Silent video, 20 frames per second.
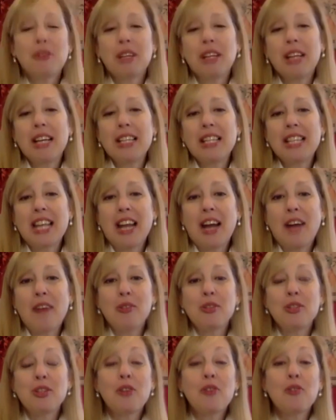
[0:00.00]
realized that I
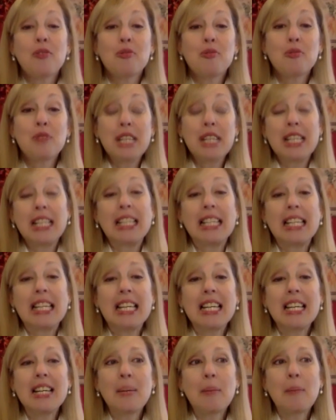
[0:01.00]
was a
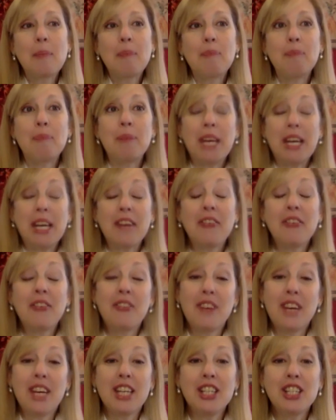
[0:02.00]
really big
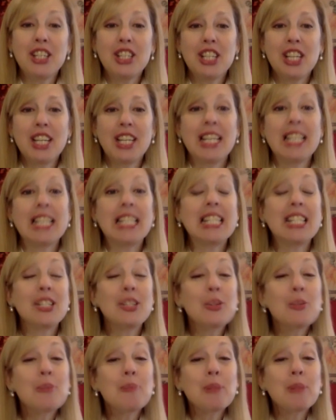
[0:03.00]
fish in a
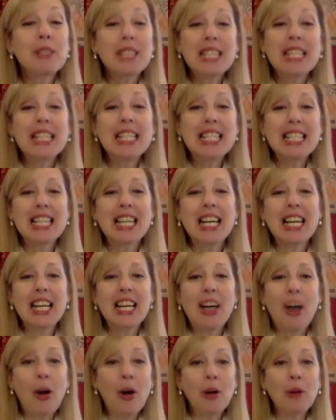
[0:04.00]
super teeny
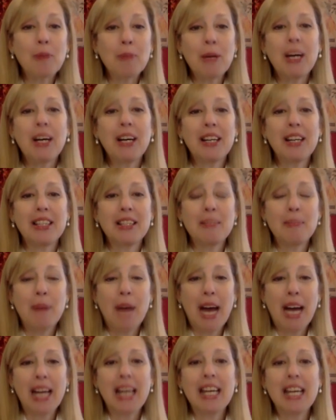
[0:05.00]
tiny art pond
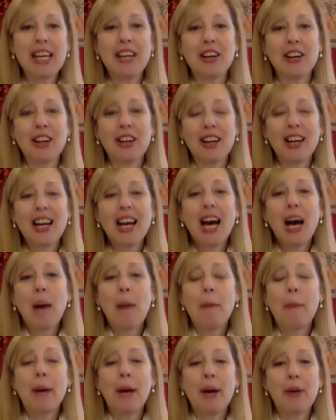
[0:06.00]
back here.
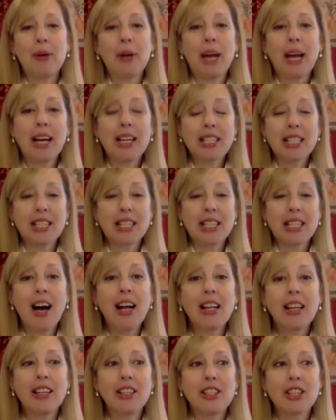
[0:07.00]
But when I got to
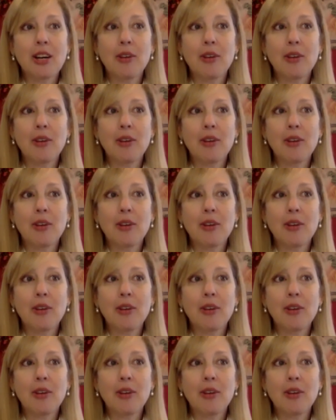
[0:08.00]
college,